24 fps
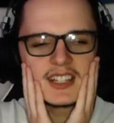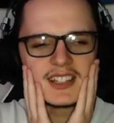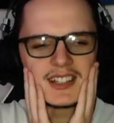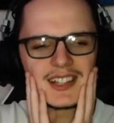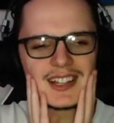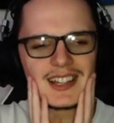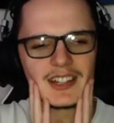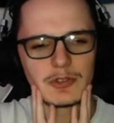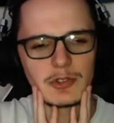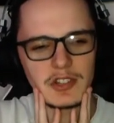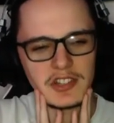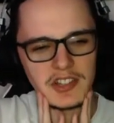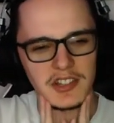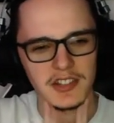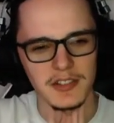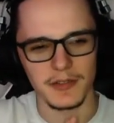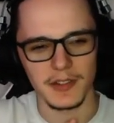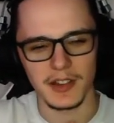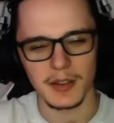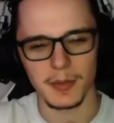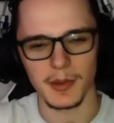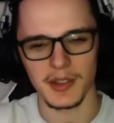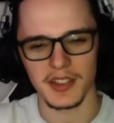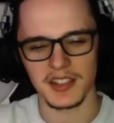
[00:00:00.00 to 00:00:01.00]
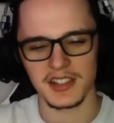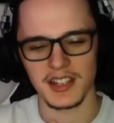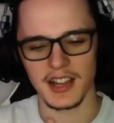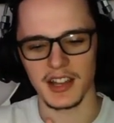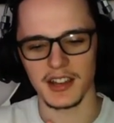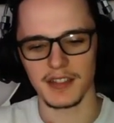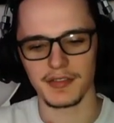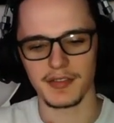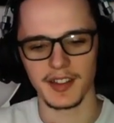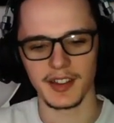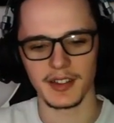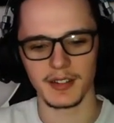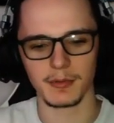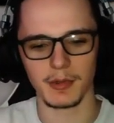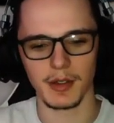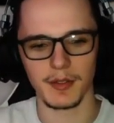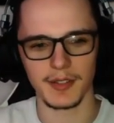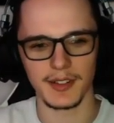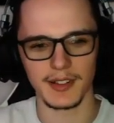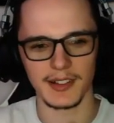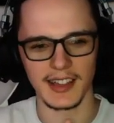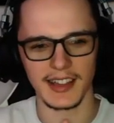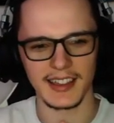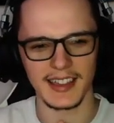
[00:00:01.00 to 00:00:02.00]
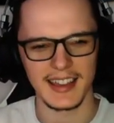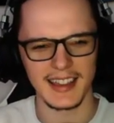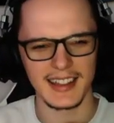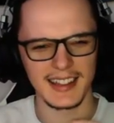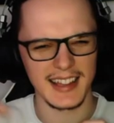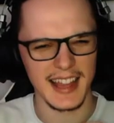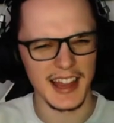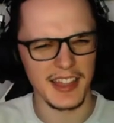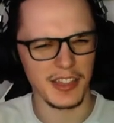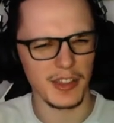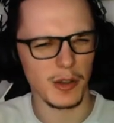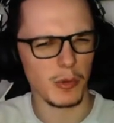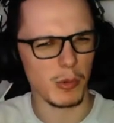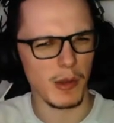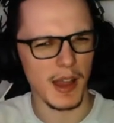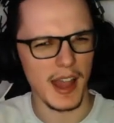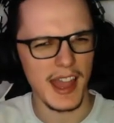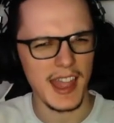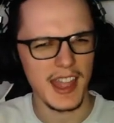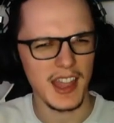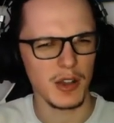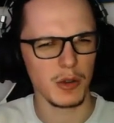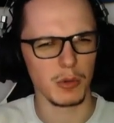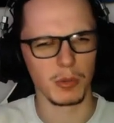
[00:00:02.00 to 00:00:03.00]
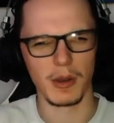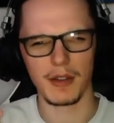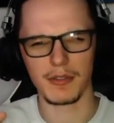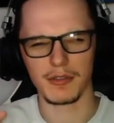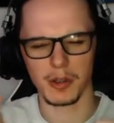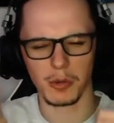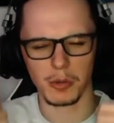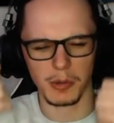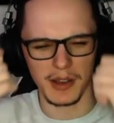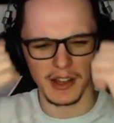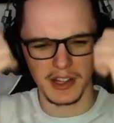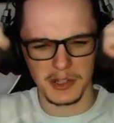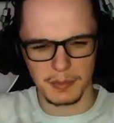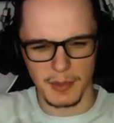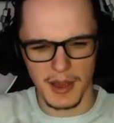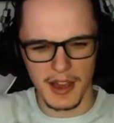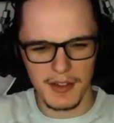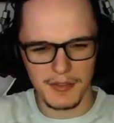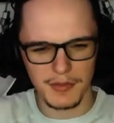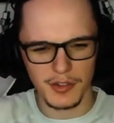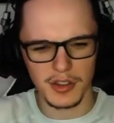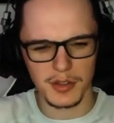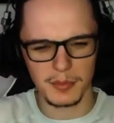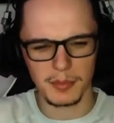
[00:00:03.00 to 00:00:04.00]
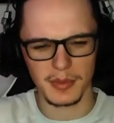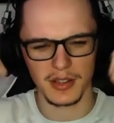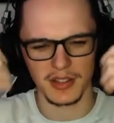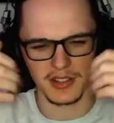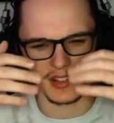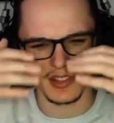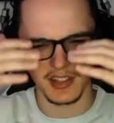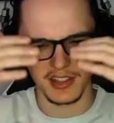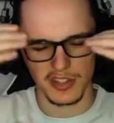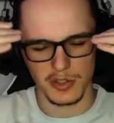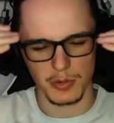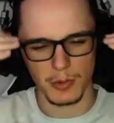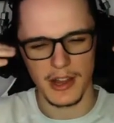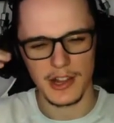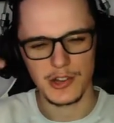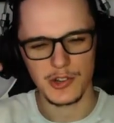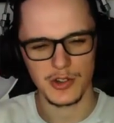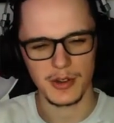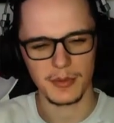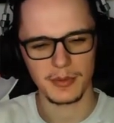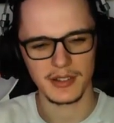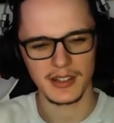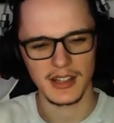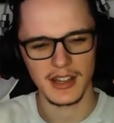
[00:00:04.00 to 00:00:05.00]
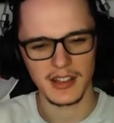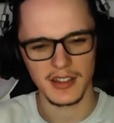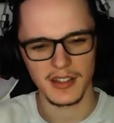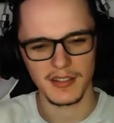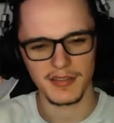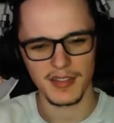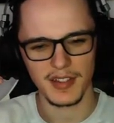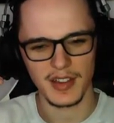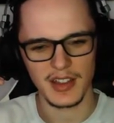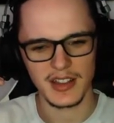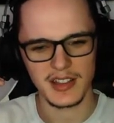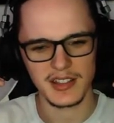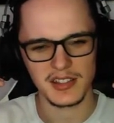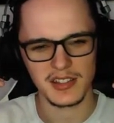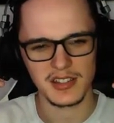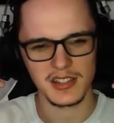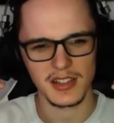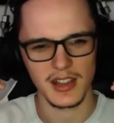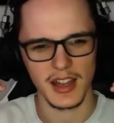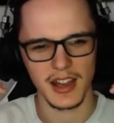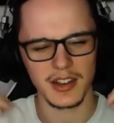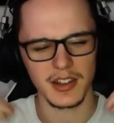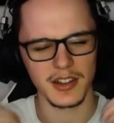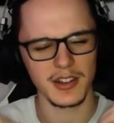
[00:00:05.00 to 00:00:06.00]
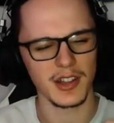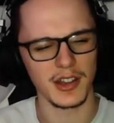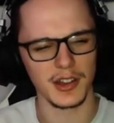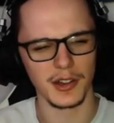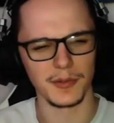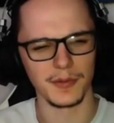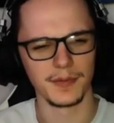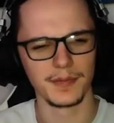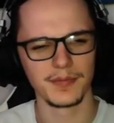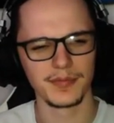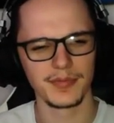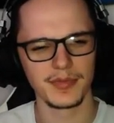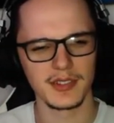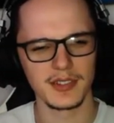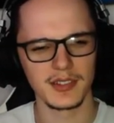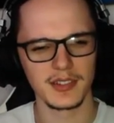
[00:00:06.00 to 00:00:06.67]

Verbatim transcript: interesting to think about this kind of thing, whether like it get in the way or whether it works better for them because of the sweat dripping down their face. I don't know.